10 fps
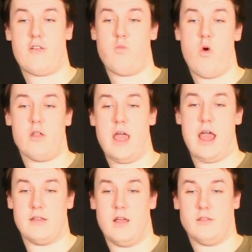stretch one
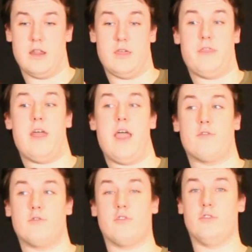hand underneath
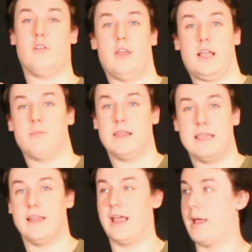there, so it doesn't look like I'm
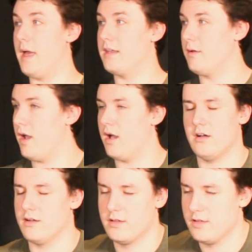leaning, and then do it.
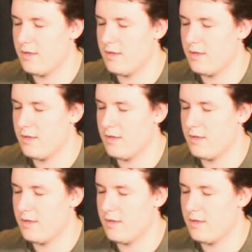Oh,